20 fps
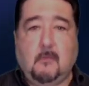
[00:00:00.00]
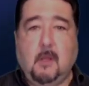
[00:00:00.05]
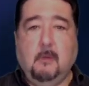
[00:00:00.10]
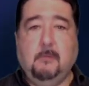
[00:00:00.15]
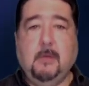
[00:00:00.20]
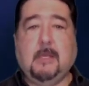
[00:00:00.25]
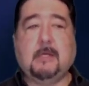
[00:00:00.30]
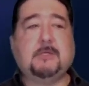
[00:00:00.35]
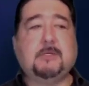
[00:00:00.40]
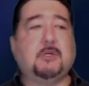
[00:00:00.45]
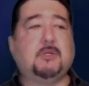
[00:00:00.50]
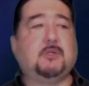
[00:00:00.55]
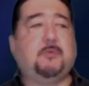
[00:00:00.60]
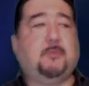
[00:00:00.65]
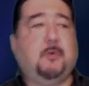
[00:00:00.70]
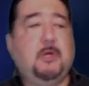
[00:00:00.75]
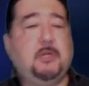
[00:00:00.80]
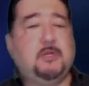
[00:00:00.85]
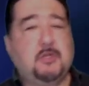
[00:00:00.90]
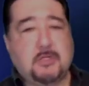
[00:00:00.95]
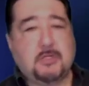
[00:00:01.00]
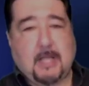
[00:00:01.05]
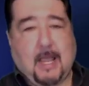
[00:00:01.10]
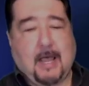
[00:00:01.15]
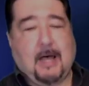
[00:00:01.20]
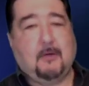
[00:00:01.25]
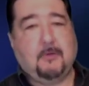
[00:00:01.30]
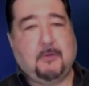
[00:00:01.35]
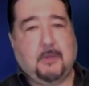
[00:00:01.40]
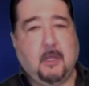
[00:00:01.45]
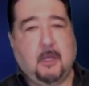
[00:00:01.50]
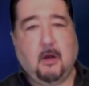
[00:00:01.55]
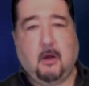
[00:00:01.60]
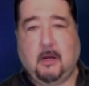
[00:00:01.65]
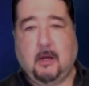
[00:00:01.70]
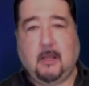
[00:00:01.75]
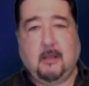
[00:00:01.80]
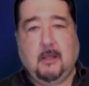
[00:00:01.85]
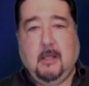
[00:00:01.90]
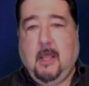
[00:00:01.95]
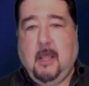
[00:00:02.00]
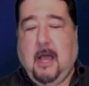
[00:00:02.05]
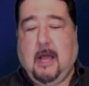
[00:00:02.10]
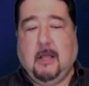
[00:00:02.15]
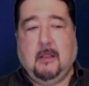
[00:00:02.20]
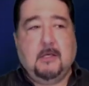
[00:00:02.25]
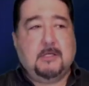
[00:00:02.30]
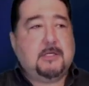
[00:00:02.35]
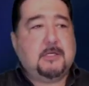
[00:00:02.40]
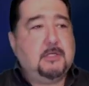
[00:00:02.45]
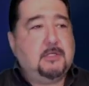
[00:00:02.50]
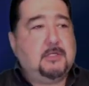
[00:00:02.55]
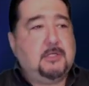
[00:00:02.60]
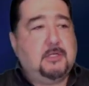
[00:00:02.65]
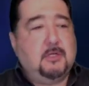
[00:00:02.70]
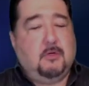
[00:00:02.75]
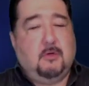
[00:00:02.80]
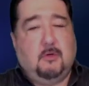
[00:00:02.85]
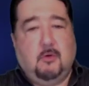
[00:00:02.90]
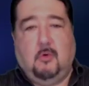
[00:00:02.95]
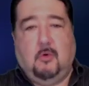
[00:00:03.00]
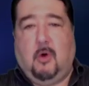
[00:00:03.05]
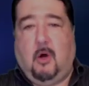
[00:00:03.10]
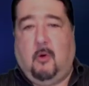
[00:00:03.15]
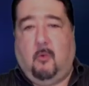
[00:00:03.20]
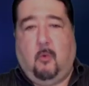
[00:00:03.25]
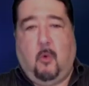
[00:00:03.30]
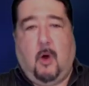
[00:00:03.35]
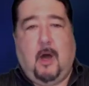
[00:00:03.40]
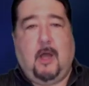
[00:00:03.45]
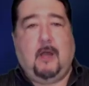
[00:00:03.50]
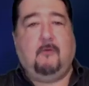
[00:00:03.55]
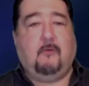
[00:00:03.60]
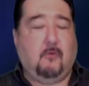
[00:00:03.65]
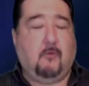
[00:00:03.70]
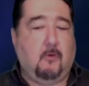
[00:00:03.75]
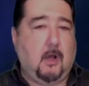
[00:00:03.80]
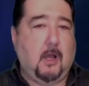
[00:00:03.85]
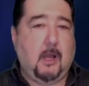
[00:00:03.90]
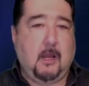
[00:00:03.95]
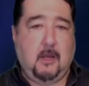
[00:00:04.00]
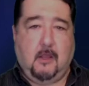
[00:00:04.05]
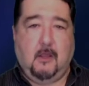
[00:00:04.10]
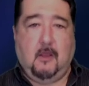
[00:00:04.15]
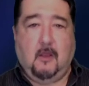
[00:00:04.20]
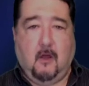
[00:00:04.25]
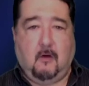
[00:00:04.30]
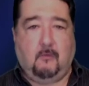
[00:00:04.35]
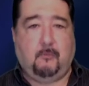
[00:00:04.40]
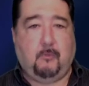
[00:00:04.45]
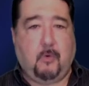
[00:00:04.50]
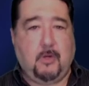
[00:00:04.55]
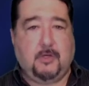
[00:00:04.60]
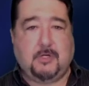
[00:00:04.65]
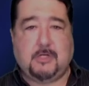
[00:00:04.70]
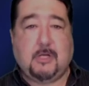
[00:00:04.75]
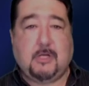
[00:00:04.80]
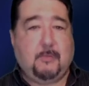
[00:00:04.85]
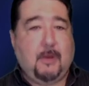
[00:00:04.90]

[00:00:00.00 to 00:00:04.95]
because there's preachers out there, and I, I listen to a wide variety of preachers.